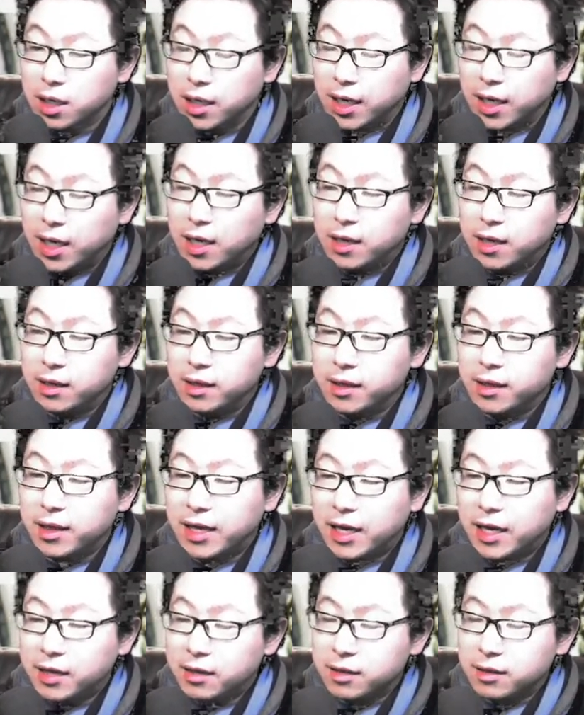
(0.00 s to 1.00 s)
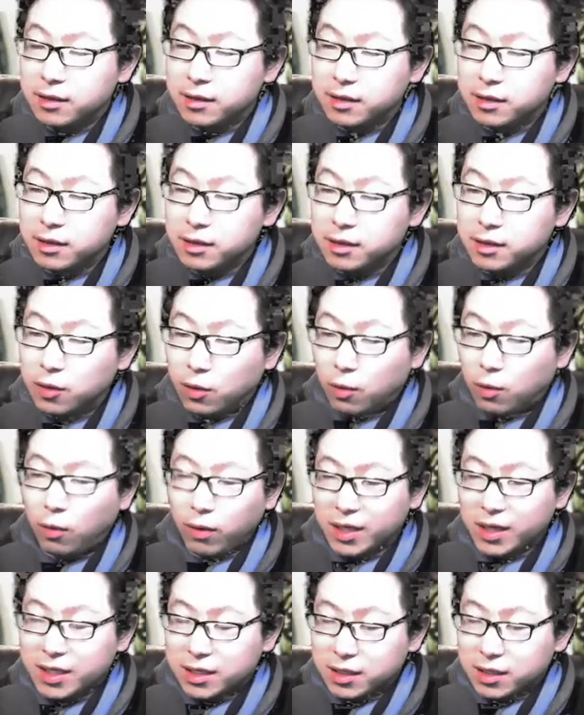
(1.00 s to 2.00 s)
and that
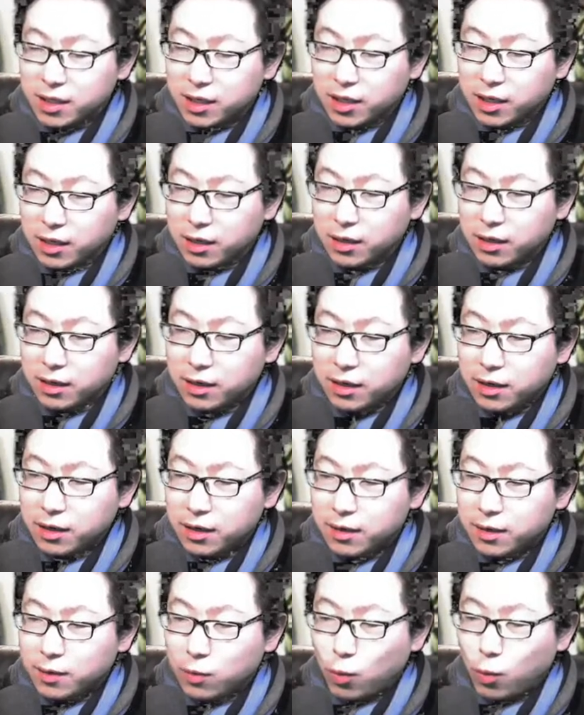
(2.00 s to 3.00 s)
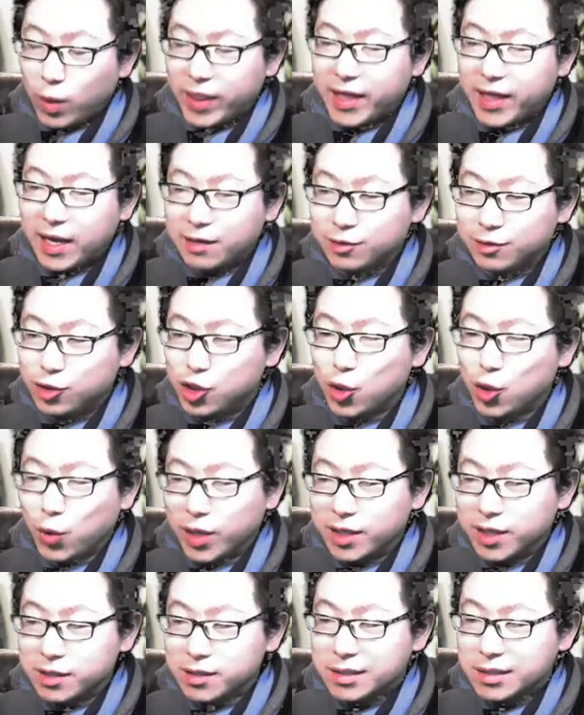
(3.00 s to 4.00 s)
ordinarily without
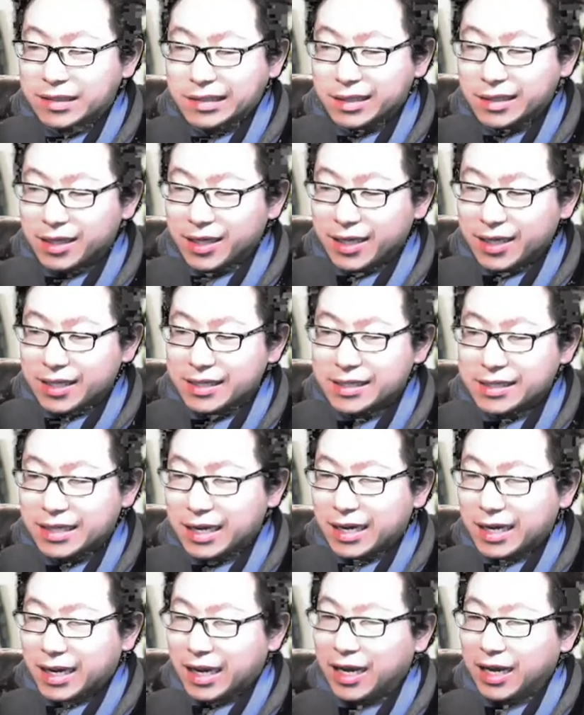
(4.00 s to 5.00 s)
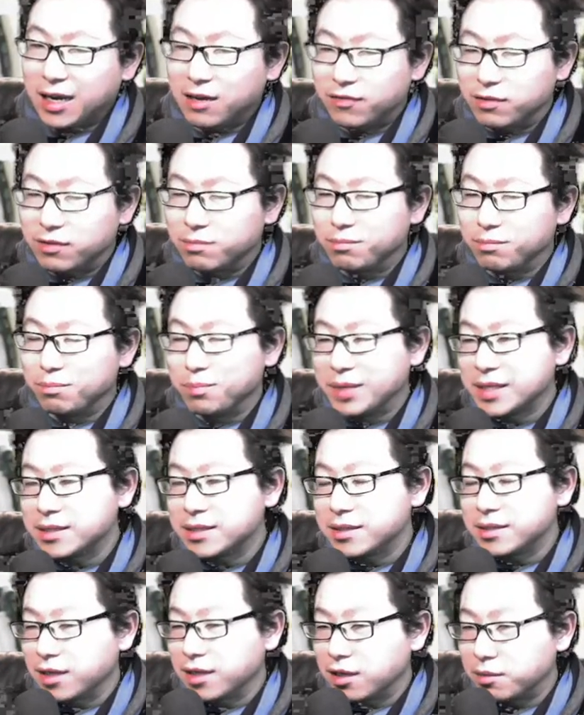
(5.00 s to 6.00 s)
choice is kind of a
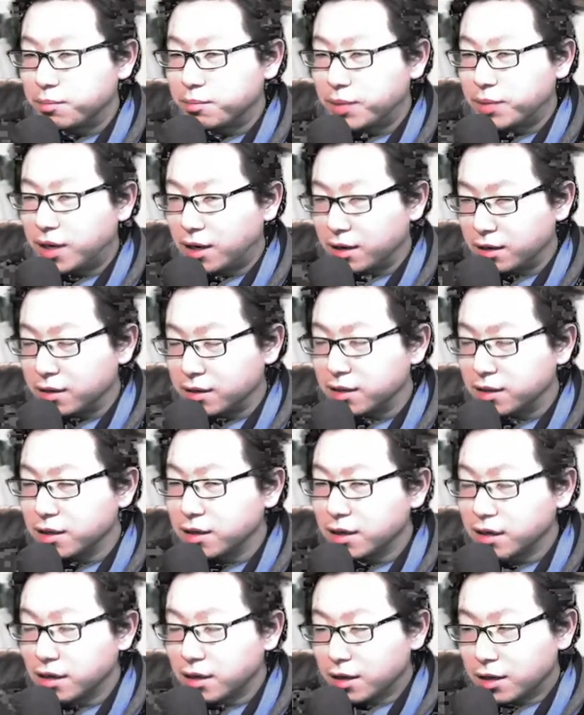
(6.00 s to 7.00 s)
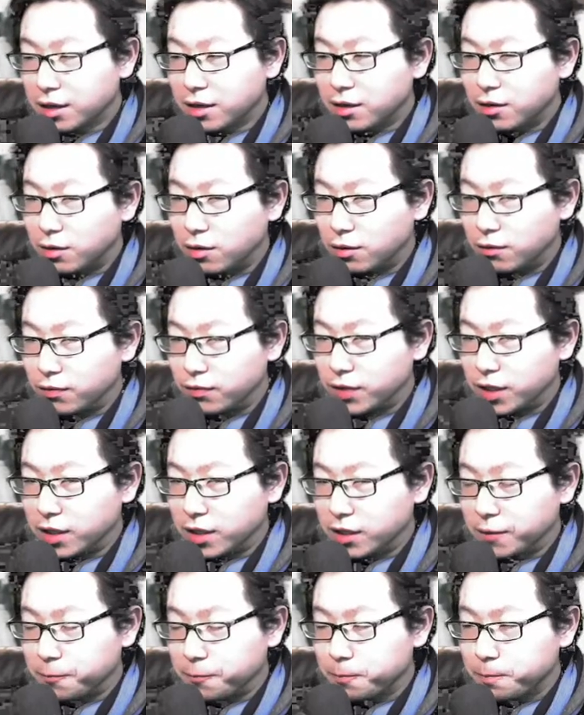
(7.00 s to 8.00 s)
missing part of
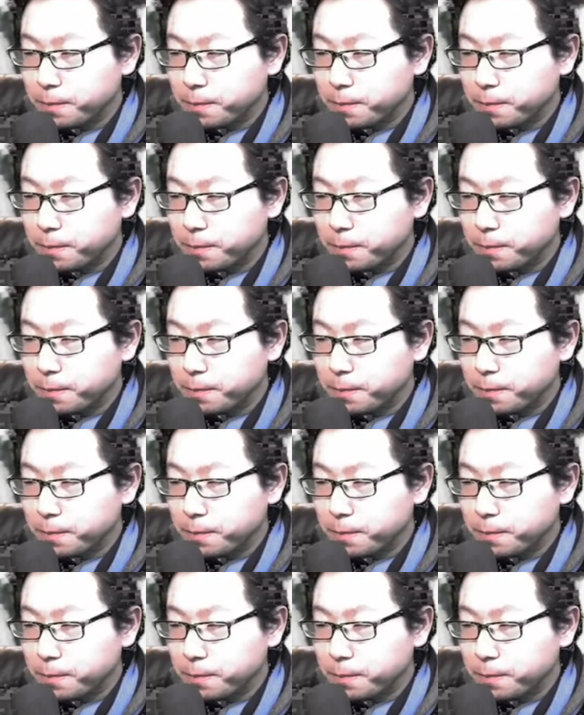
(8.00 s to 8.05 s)
the